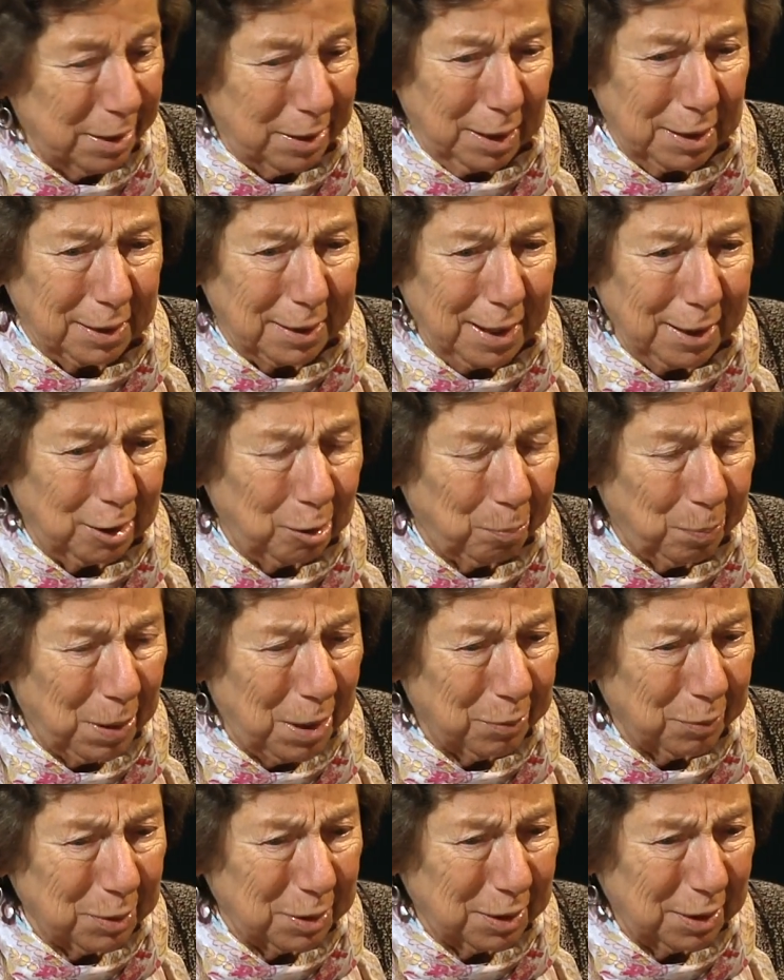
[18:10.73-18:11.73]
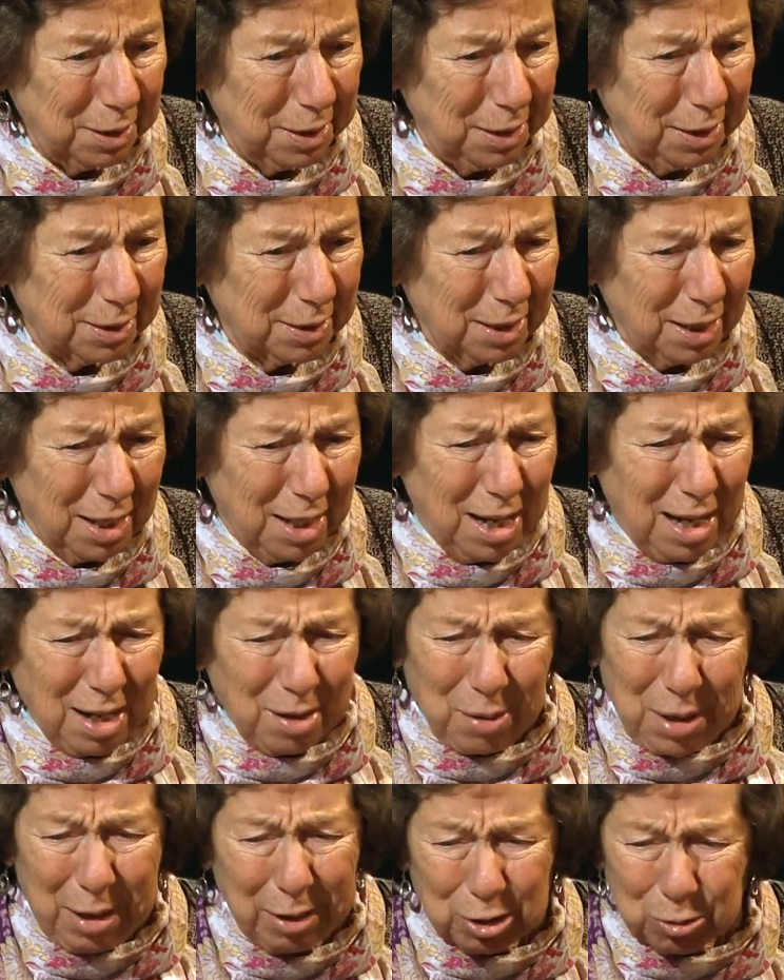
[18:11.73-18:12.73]
And I say to the Palestinians,
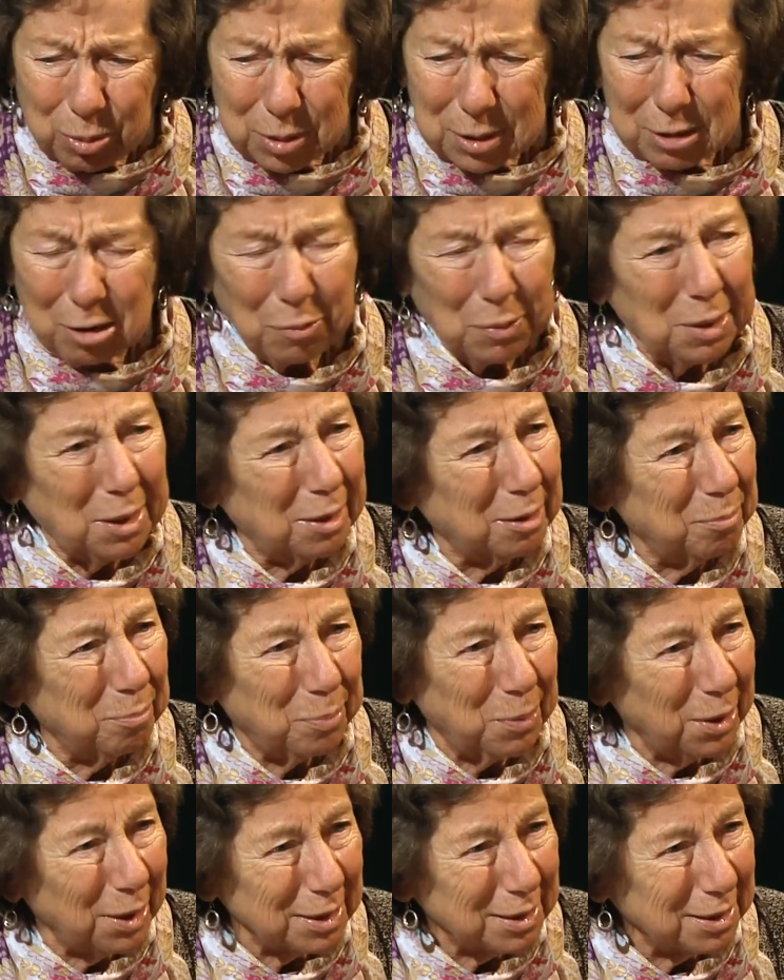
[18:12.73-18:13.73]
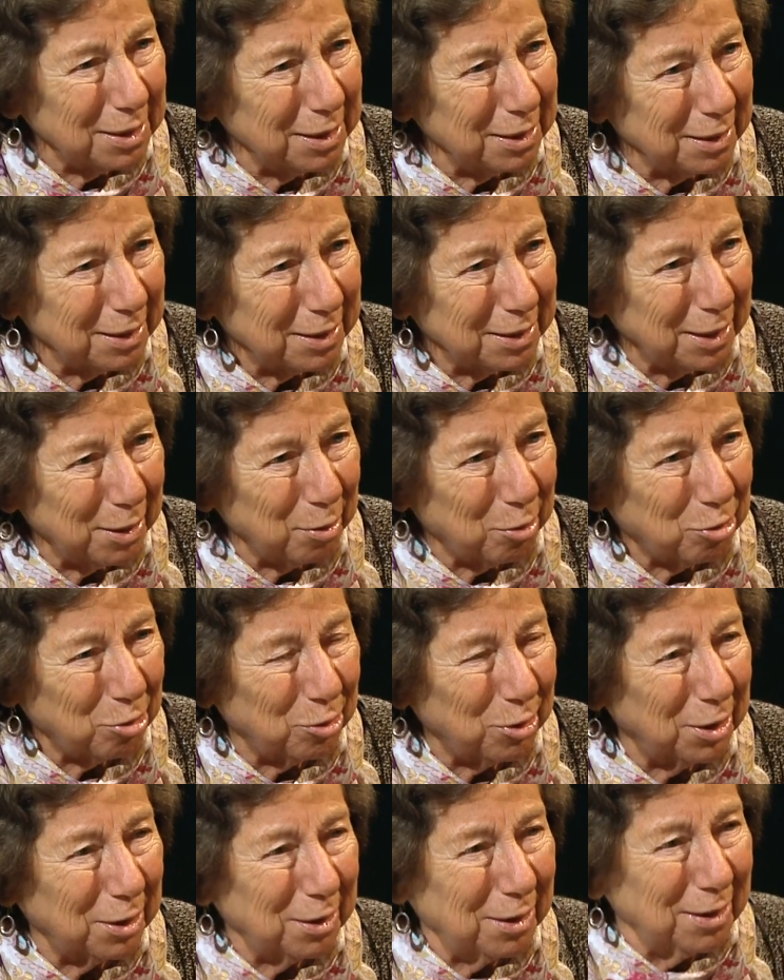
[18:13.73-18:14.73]
here's what's going on in Bosnia. And I
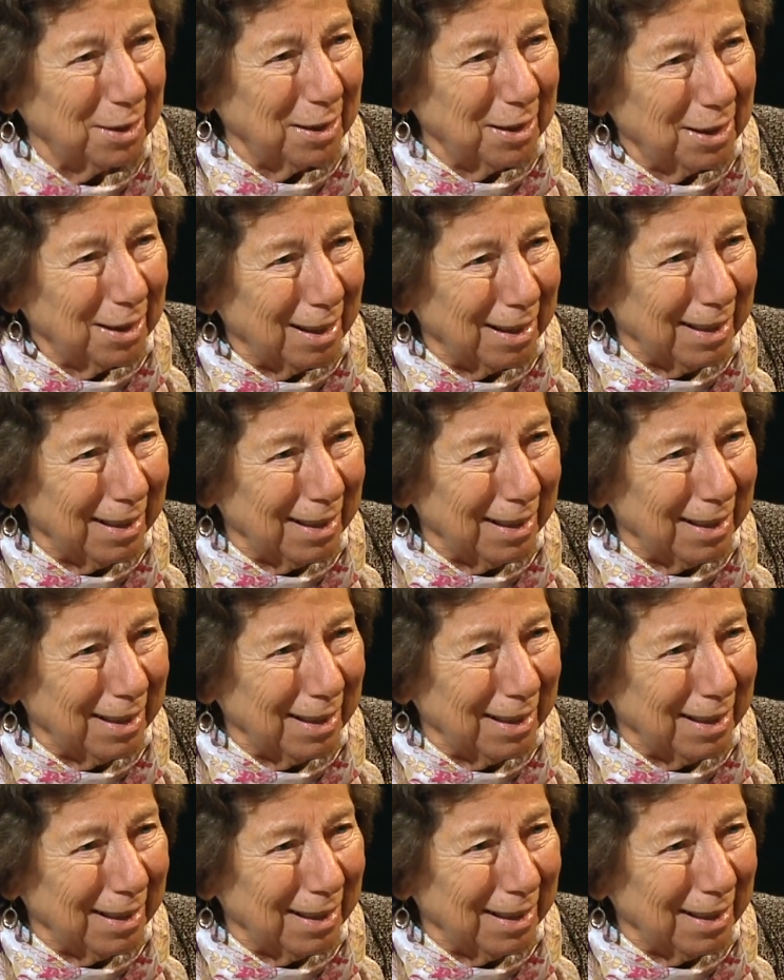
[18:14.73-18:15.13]
thought, mm-hmm.